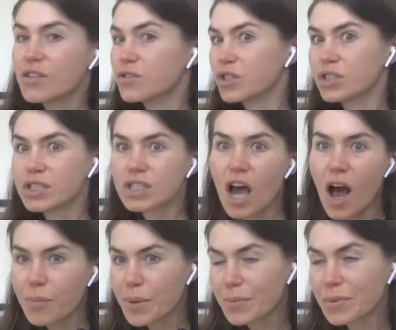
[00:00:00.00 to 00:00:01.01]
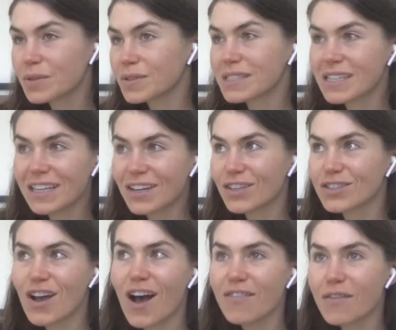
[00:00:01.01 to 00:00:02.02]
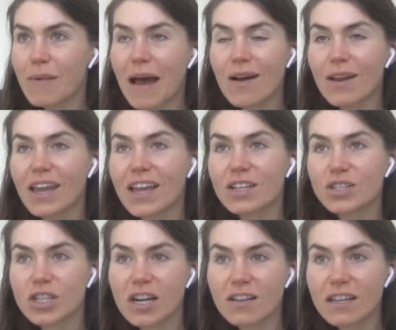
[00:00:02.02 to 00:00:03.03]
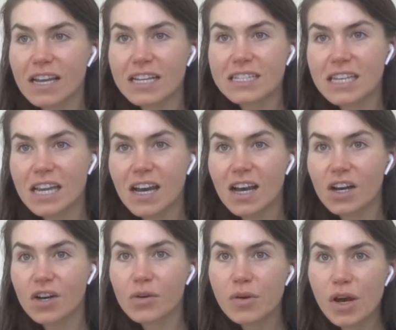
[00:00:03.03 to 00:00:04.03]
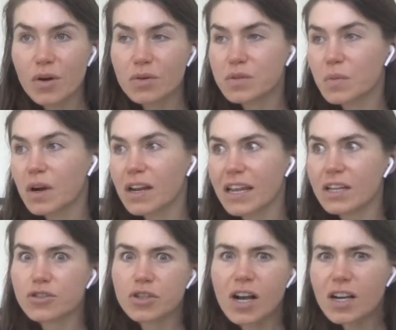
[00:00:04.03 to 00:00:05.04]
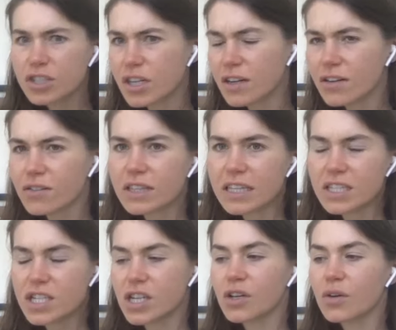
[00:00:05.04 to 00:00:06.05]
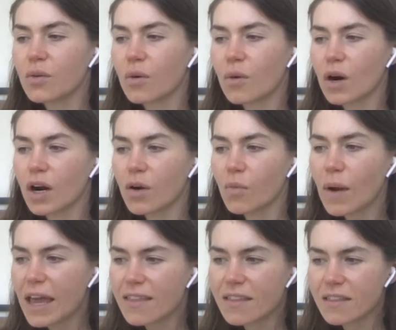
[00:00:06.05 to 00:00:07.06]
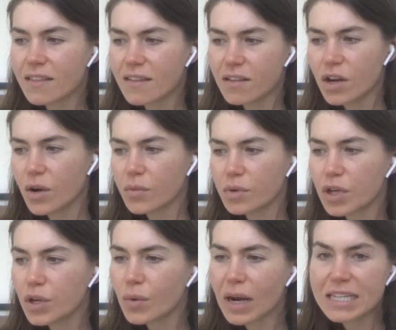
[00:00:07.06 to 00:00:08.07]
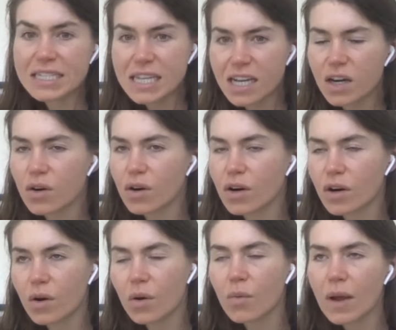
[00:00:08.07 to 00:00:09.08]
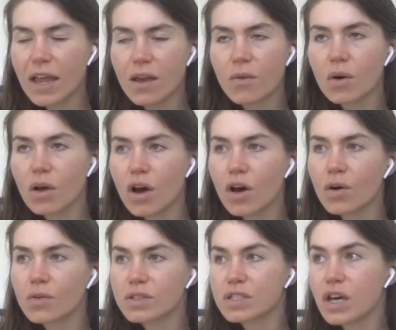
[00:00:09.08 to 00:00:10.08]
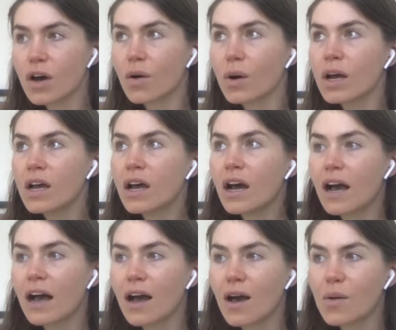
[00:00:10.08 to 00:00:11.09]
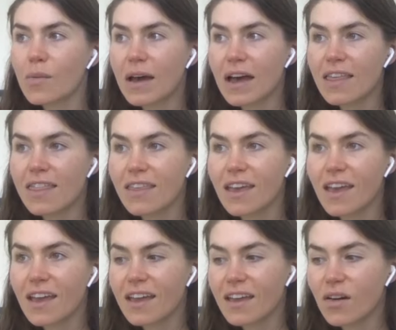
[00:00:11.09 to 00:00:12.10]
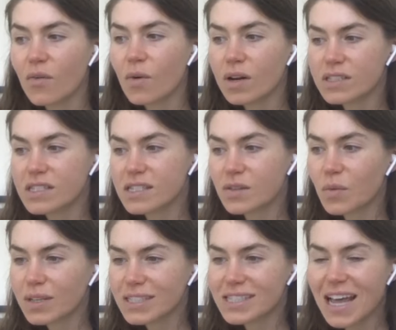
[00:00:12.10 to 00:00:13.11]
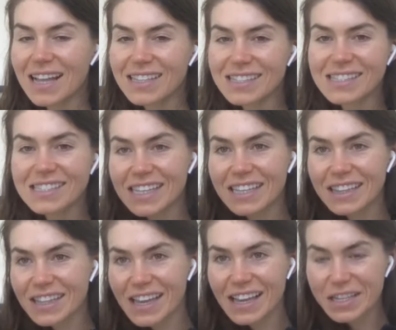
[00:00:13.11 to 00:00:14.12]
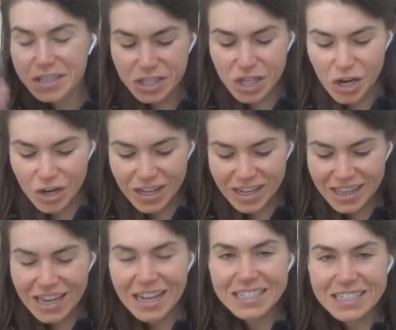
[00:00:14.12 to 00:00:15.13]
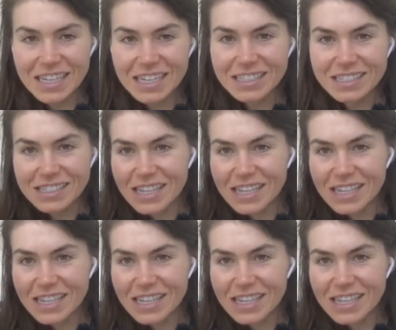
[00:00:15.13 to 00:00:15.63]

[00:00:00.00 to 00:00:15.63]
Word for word: just talk people's ears off about it, share the idea, who knows what introduction it'll lead to or way that, you know, new idea or, or way it will hone. So um, I think once, once that seedling has started, the idea is